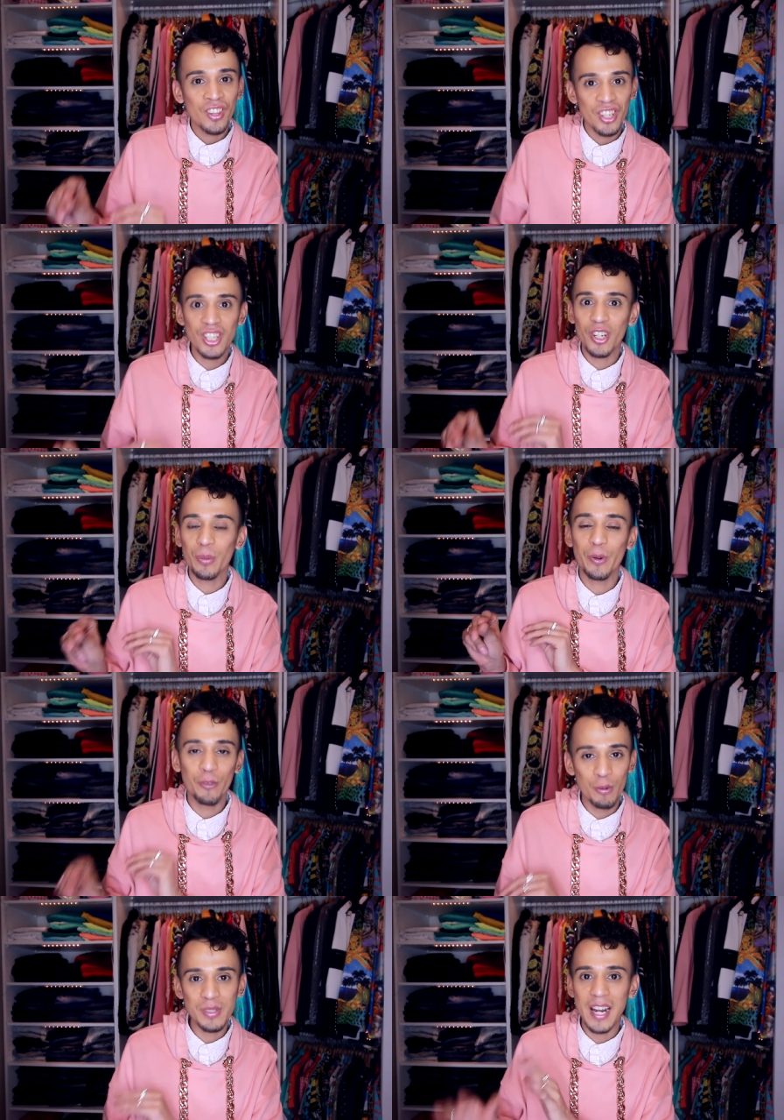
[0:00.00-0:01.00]
These are the
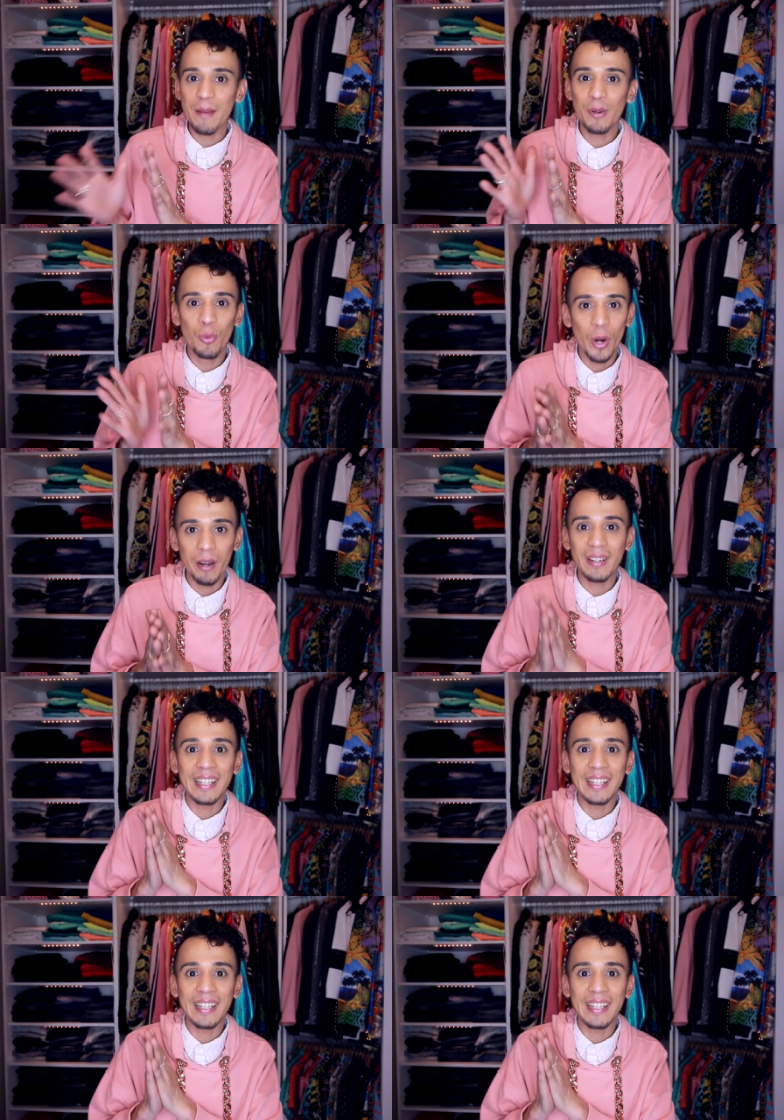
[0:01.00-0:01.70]
perfumes that I've been wearing